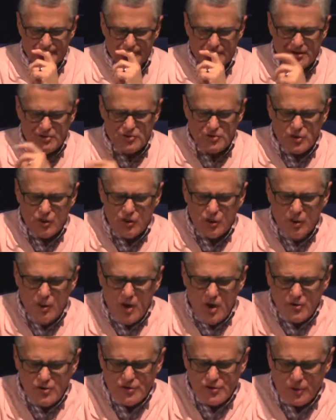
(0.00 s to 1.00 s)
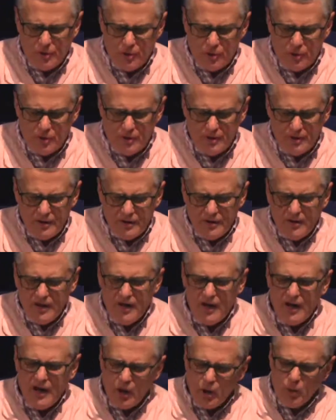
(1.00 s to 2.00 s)
So you also
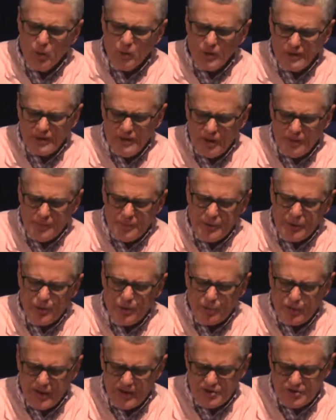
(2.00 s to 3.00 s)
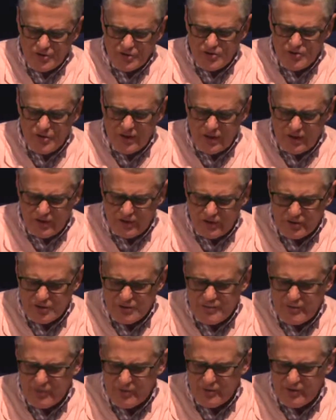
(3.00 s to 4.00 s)
outwardly appear righteous to others,
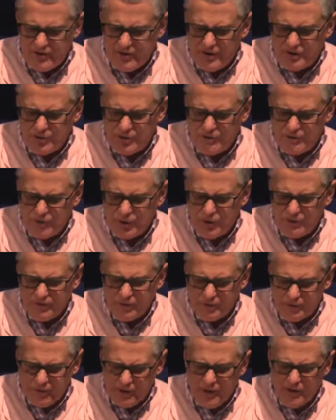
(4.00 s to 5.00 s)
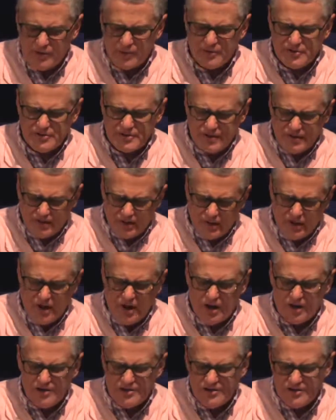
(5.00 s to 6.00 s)
but within you're full of hypocrisy and
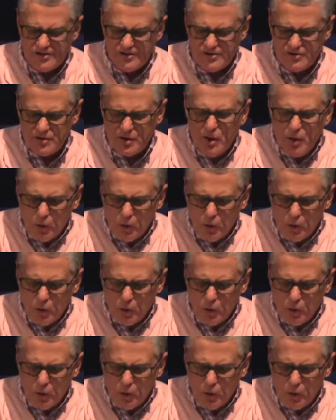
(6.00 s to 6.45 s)
lawlessness.